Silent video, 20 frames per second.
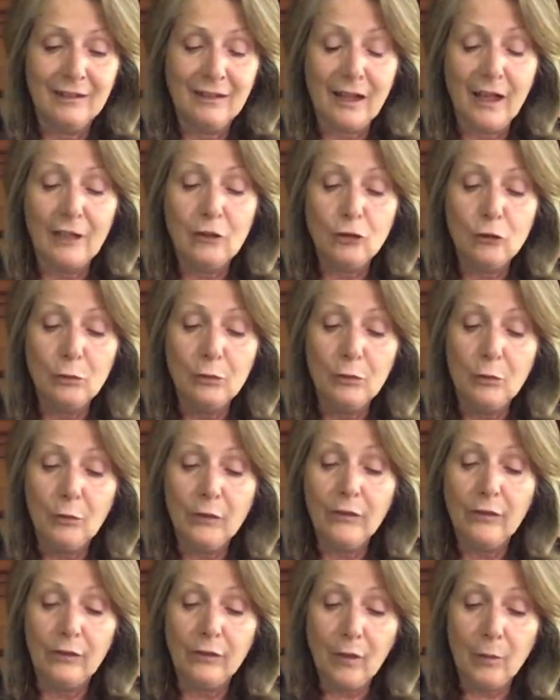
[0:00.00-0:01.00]
I do it
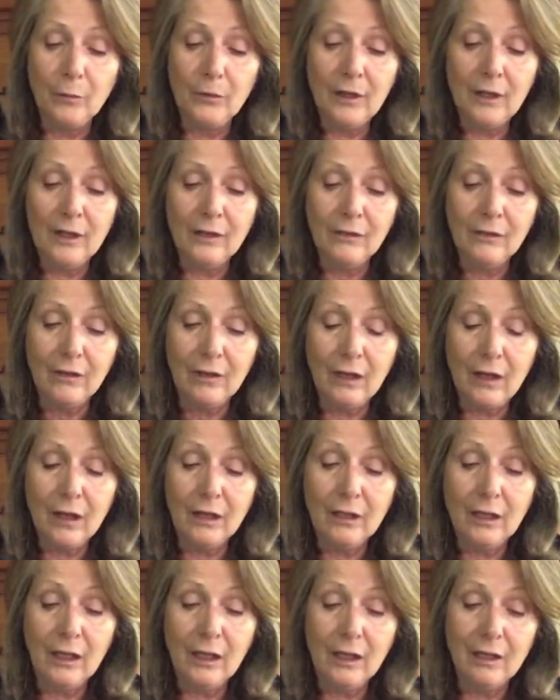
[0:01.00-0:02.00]
with some things that I
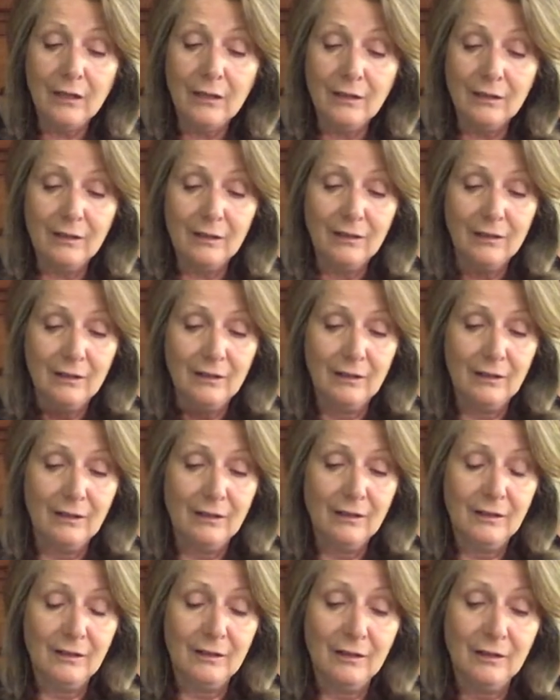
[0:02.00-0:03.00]
can,
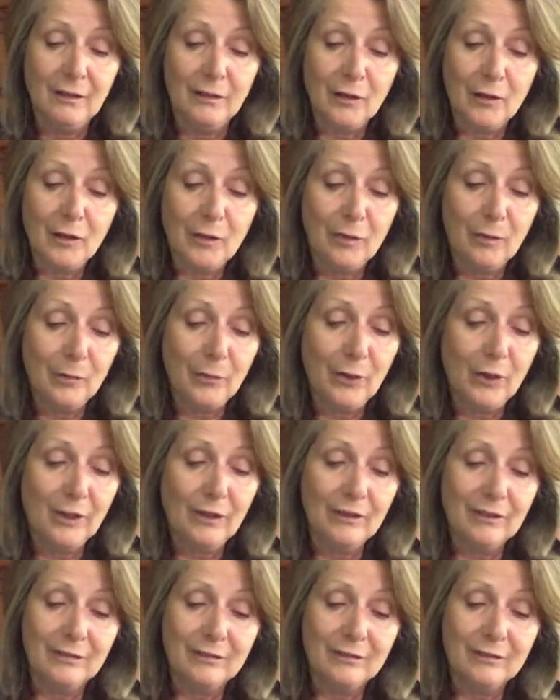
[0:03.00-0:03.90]
but